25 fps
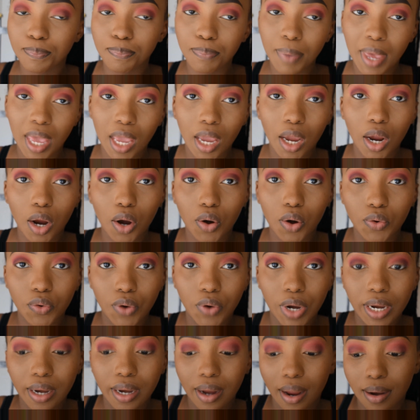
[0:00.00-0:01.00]
pink,
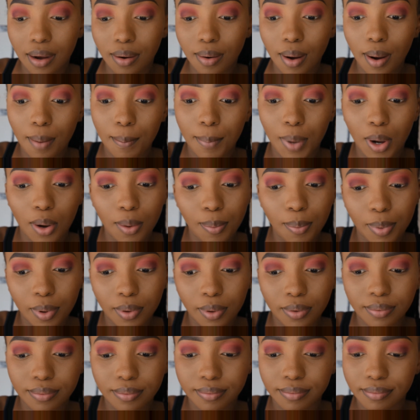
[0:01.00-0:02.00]
red, and
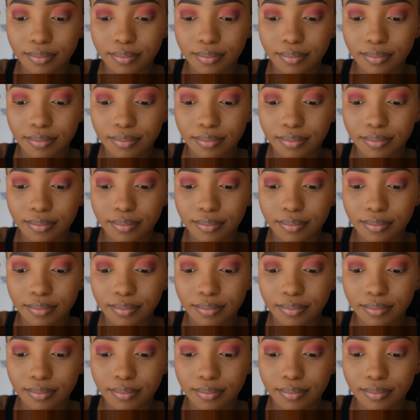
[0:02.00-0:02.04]
purple.